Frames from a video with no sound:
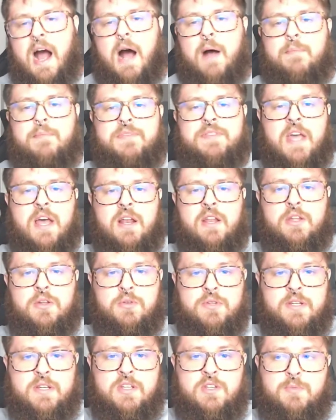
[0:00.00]
I'm
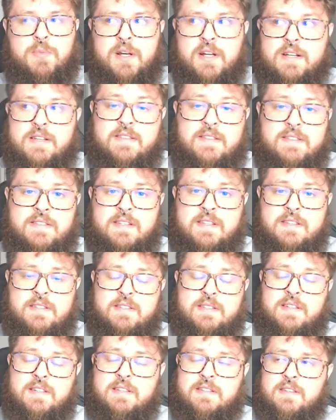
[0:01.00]
telling you this because
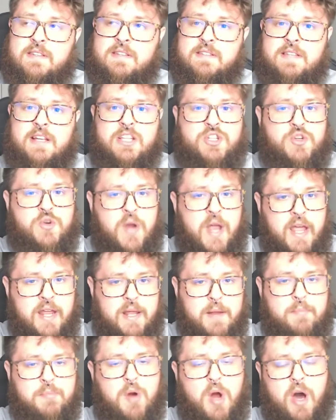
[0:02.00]
since this is a
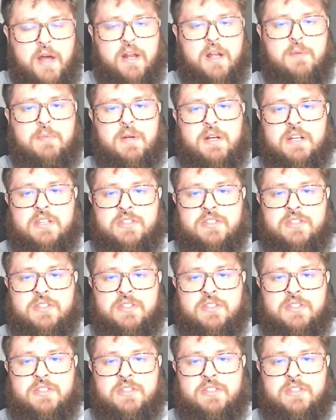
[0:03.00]
training product,